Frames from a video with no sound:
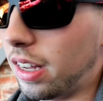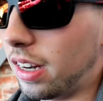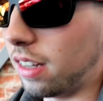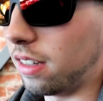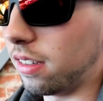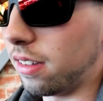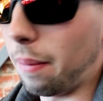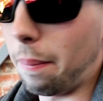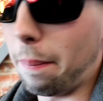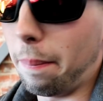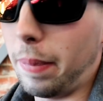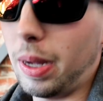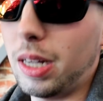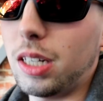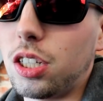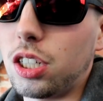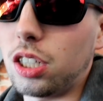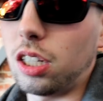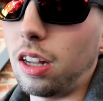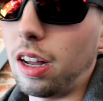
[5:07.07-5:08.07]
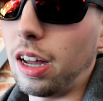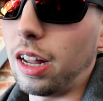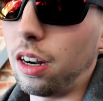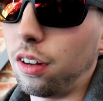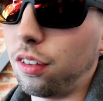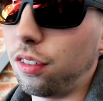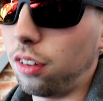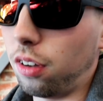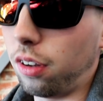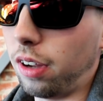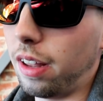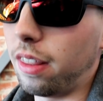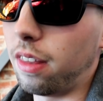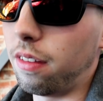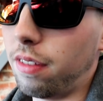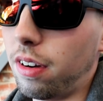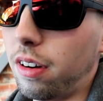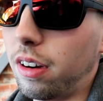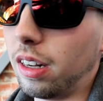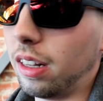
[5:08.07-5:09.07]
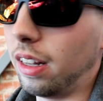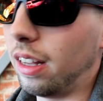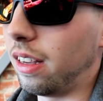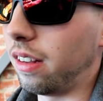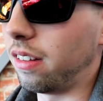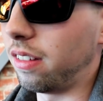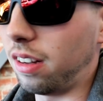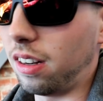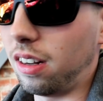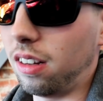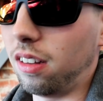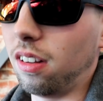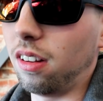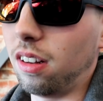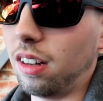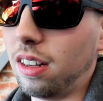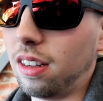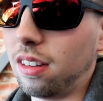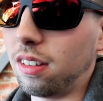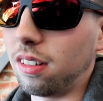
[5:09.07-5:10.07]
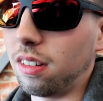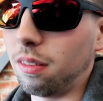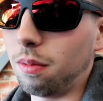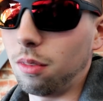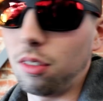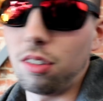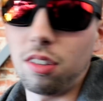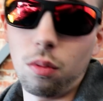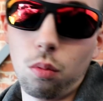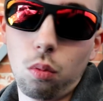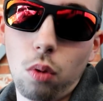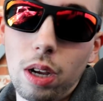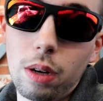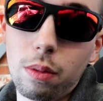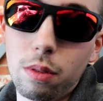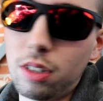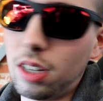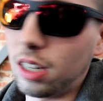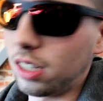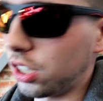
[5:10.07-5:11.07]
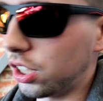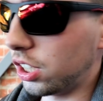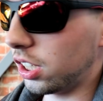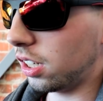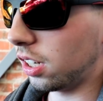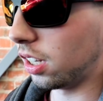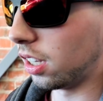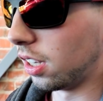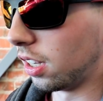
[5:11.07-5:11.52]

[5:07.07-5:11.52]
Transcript: It is much lighter, so at the very least it is at least some weight reduction.